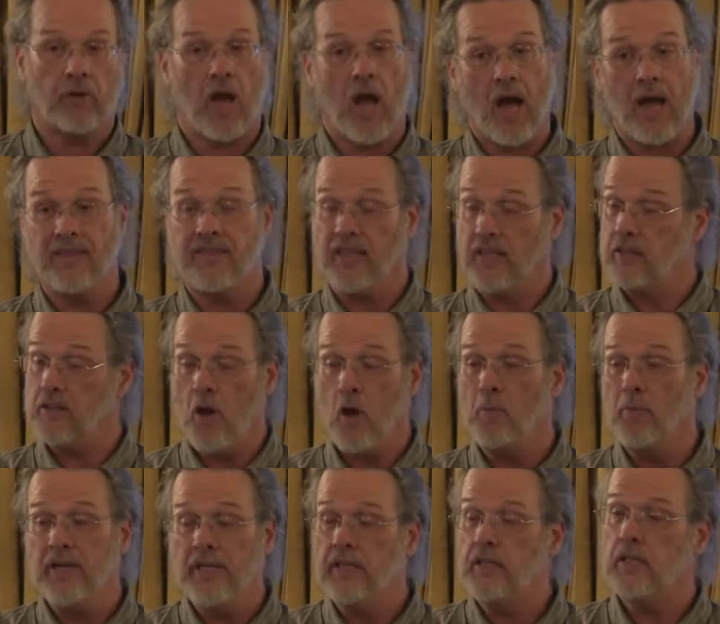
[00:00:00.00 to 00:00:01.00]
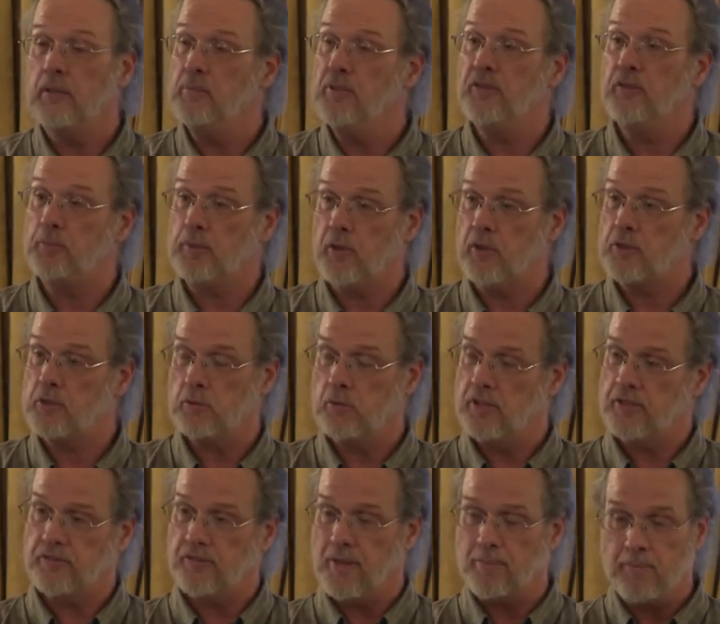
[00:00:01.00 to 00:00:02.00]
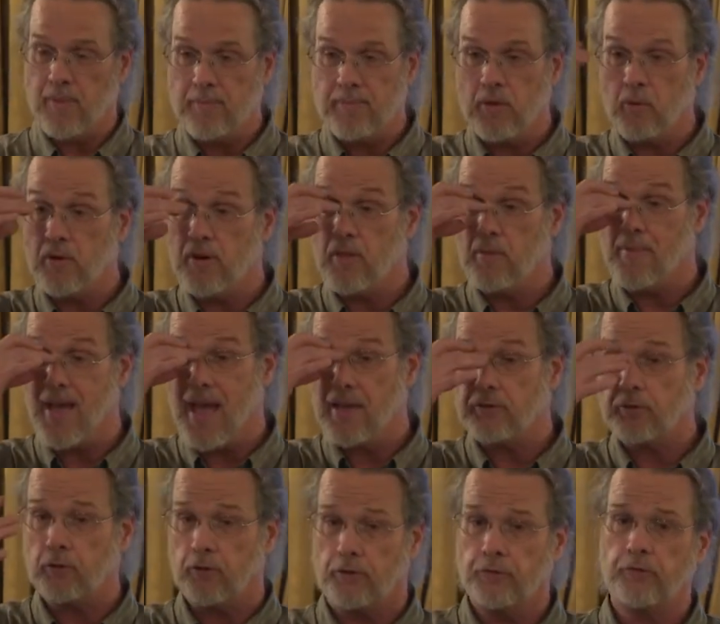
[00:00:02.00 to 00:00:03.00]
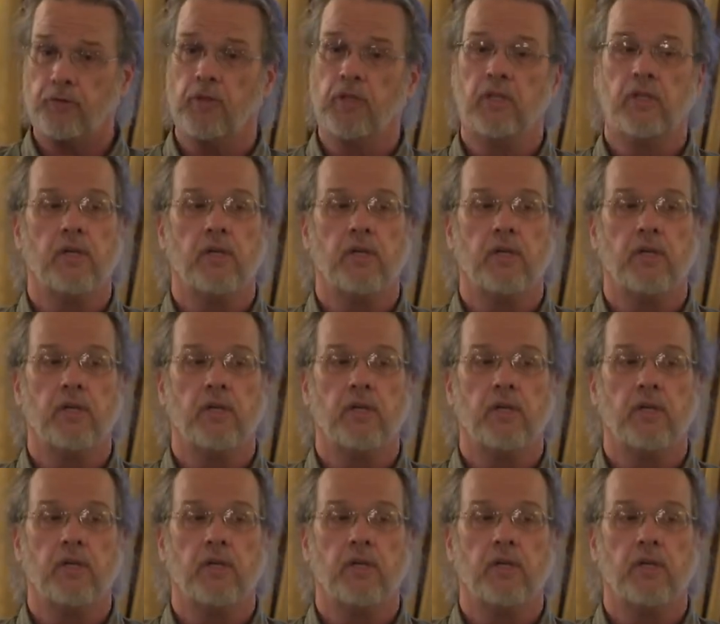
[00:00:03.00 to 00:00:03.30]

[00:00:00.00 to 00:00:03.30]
I think, nobody can be spiritual except maybe one of the masters,